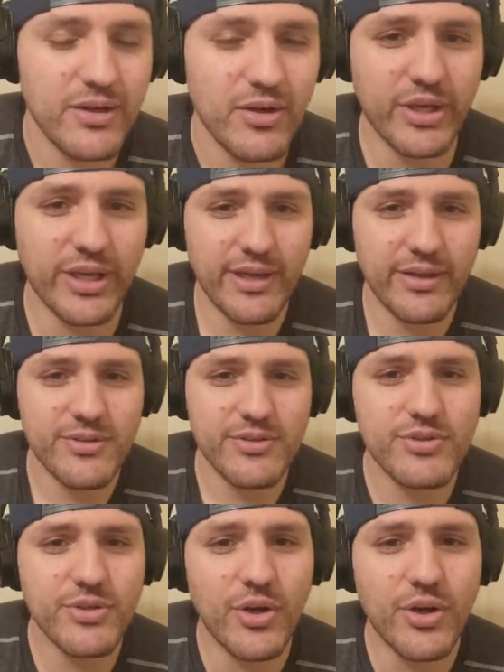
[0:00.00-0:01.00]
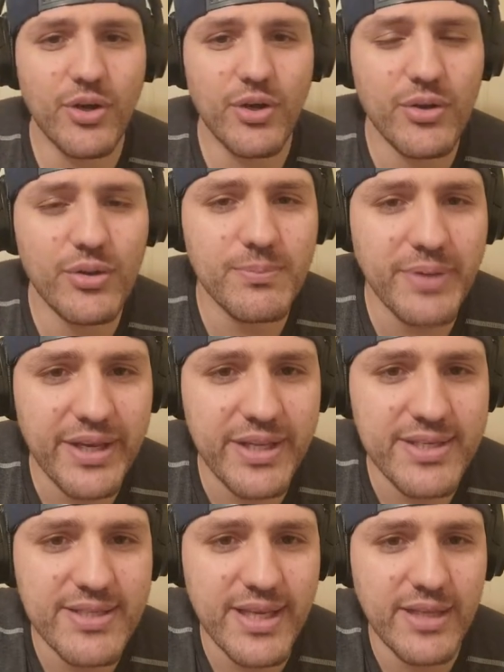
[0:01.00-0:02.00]
Okay, so
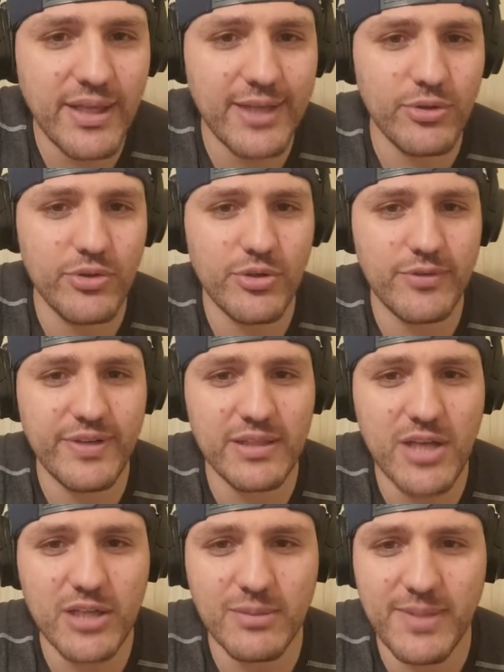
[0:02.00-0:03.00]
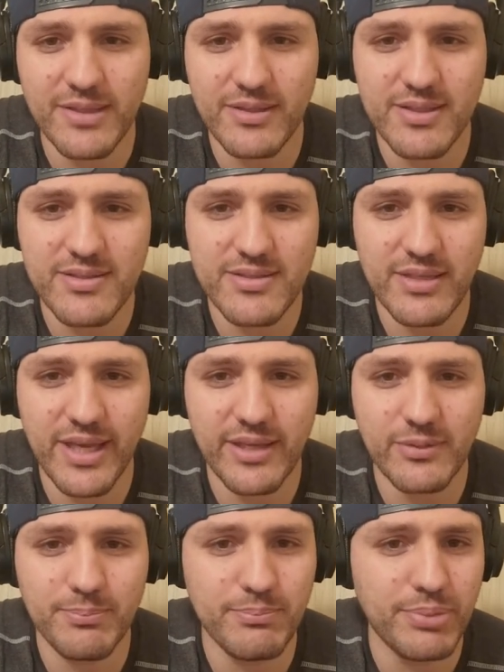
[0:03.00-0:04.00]
Penny said, I don't know if y'all talked about this
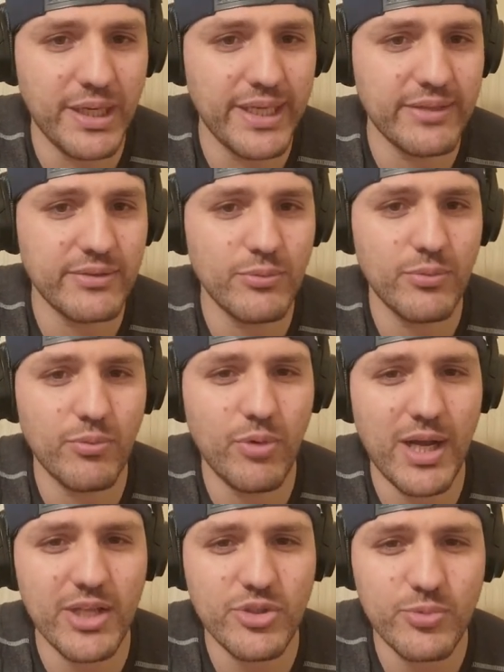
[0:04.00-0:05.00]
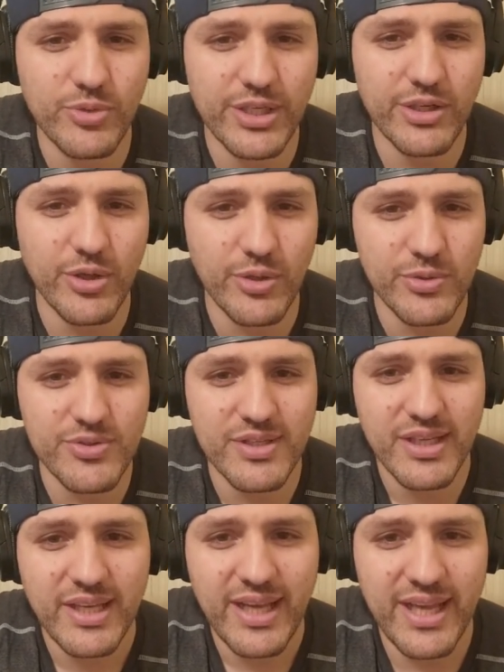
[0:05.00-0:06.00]
yet, but watch Rico's
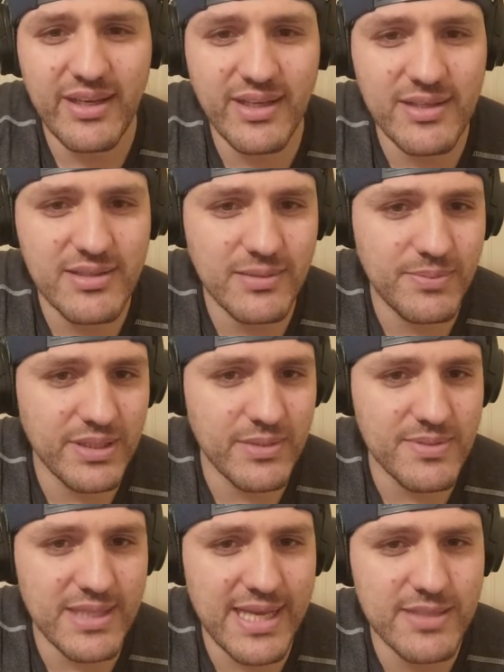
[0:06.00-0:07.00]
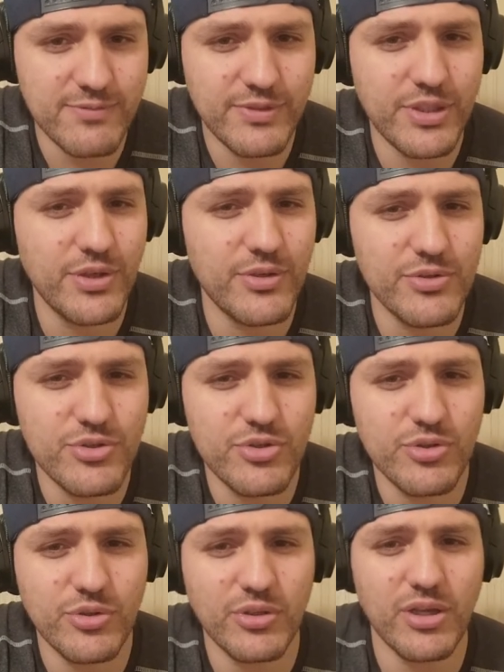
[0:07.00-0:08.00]
and A C Biggums' last videos.
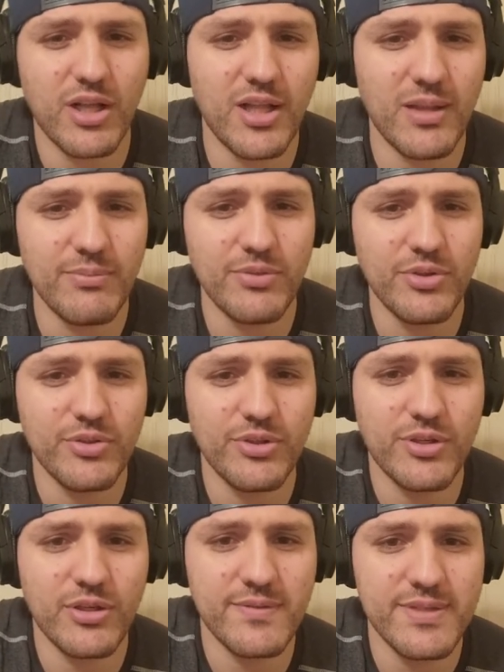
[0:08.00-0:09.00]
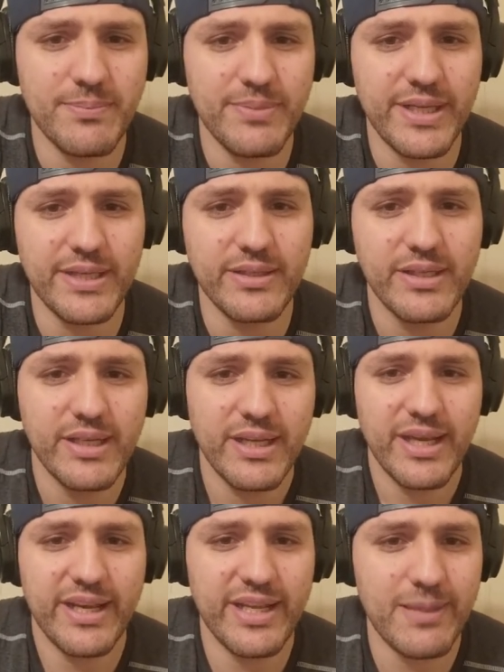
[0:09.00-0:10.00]
Should calm your nerves a bit.
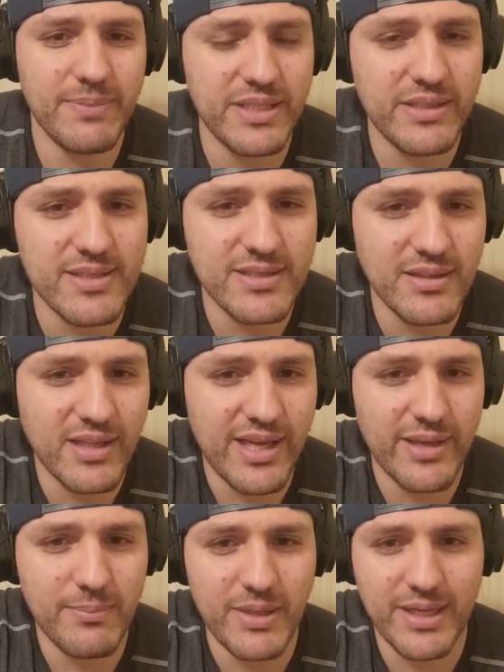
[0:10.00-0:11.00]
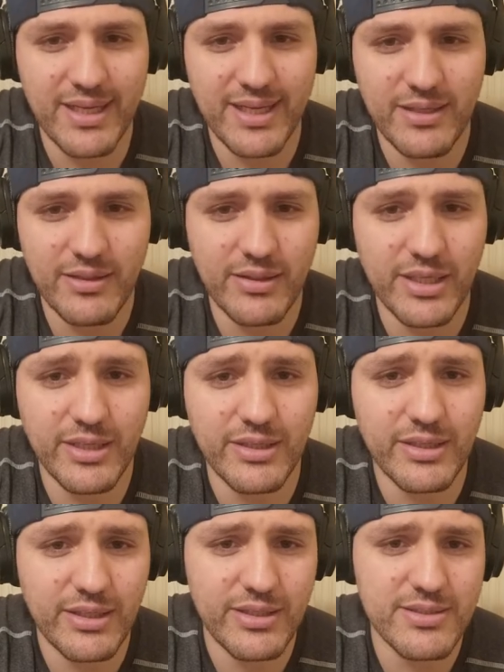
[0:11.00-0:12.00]
And A B doesn't lie about anything.
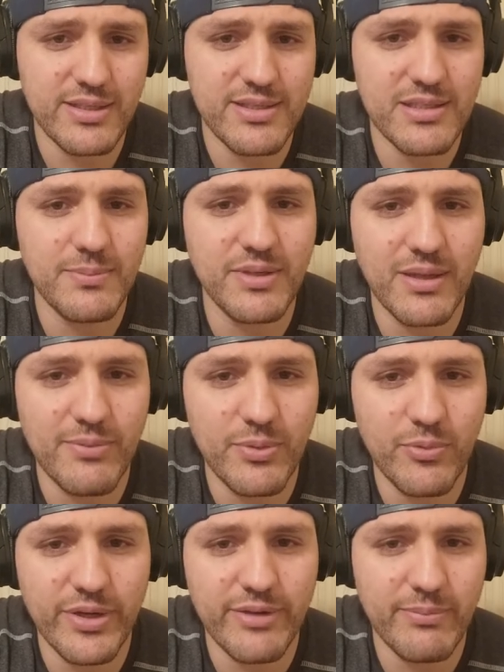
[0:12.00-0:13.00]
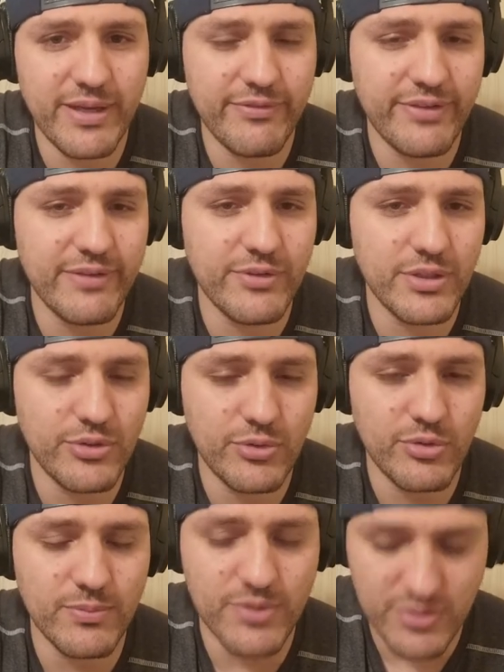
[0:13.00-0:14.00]
He's easily becoming one of my favorite
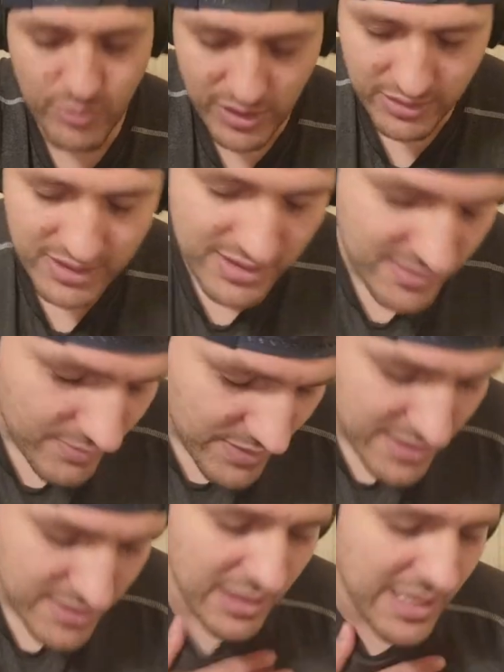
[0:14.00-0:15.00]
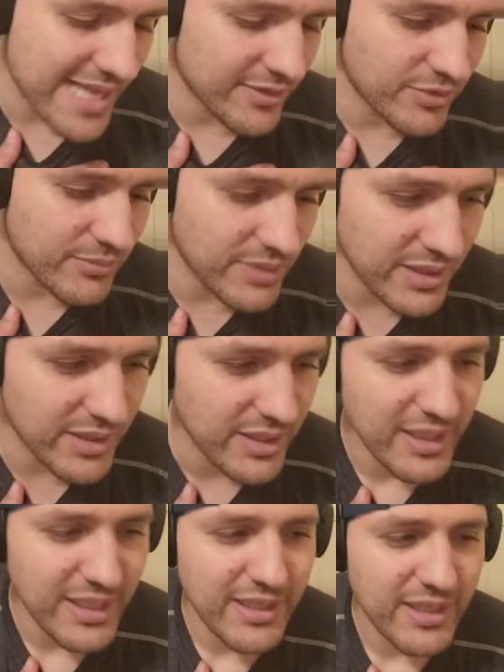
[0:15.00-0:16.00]
YouTubers. Well, this means a lot to me
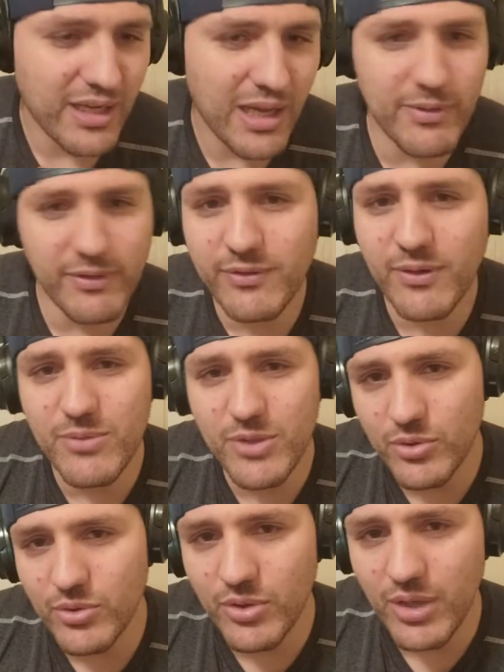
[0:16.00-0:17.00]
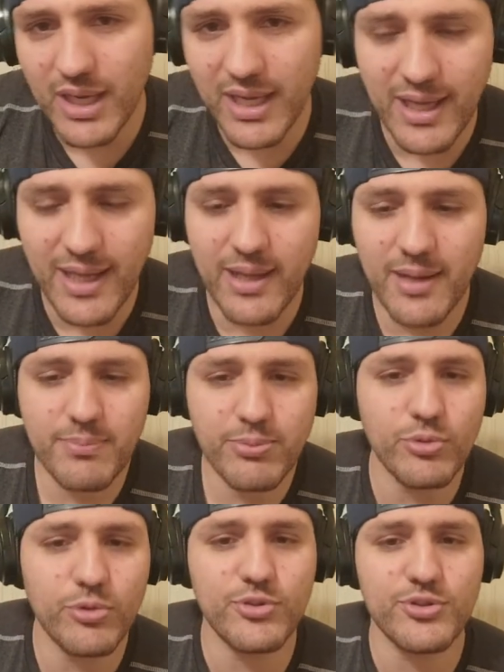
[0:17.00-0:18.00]
coming from you, uh,
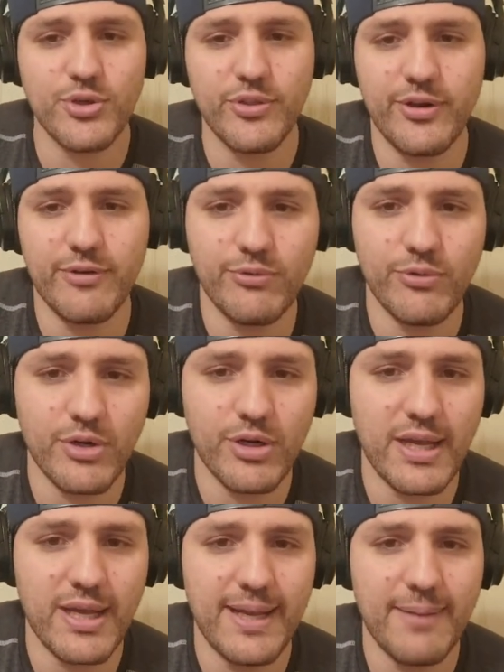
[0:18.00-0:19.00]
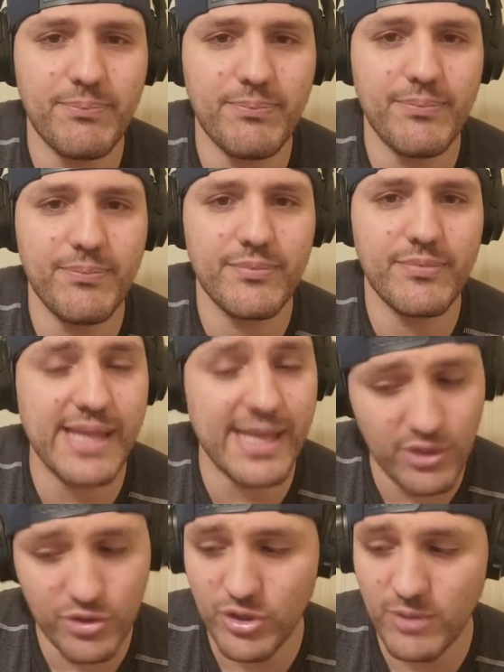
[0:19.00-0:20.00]
Pool. So therefore, uh,
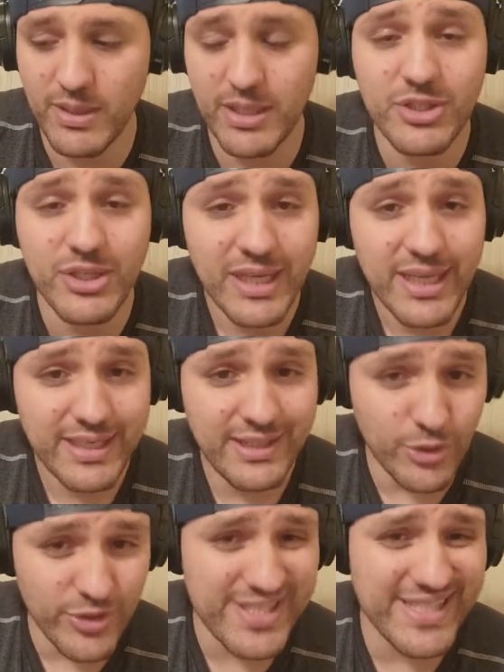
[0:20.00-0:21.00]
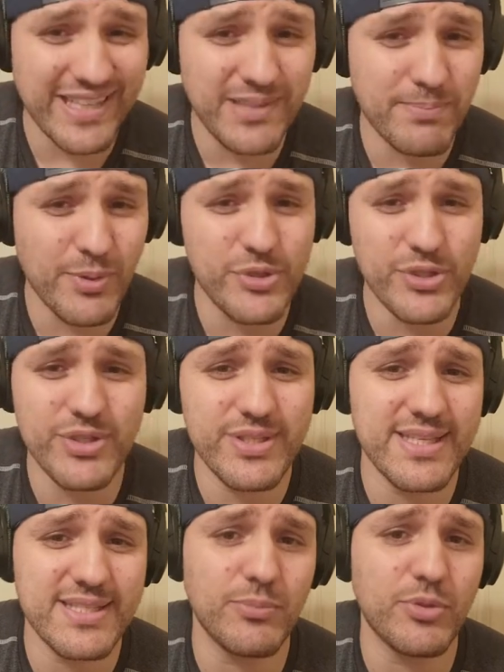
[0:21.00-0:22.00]
thank you so much. You're the second person to
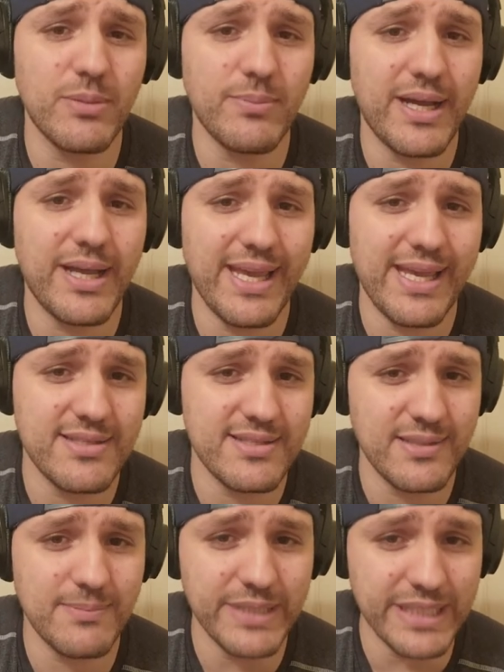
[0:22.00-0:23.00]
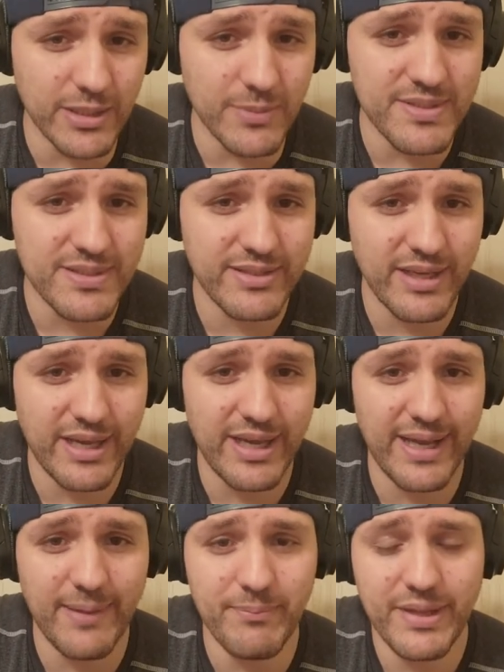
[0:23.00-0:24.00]
say something about A C Biggums'
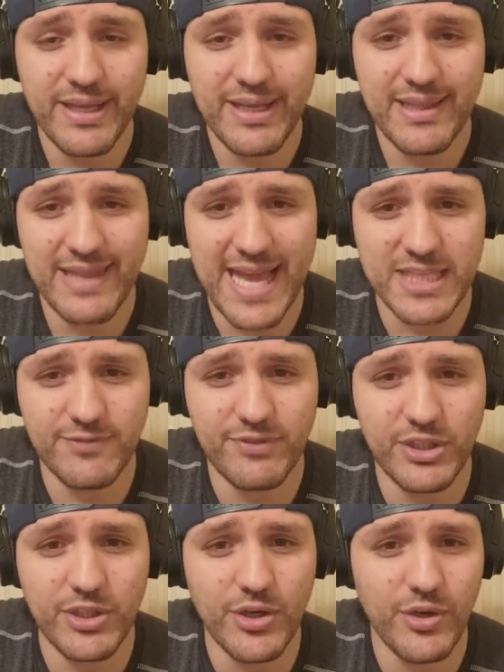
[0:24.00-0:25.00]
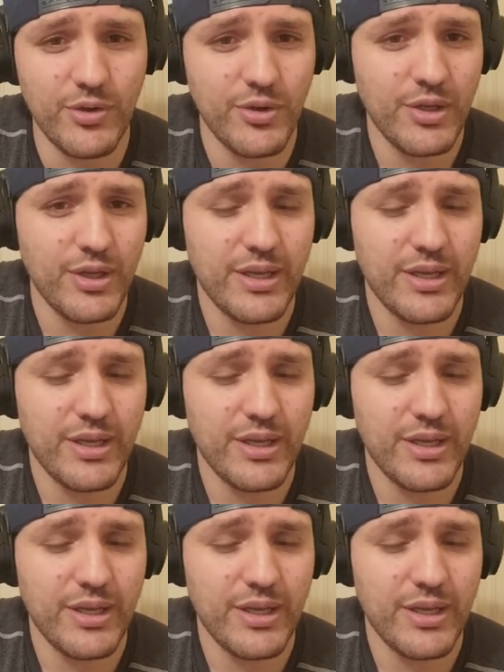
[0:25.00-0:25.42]
uh, last video.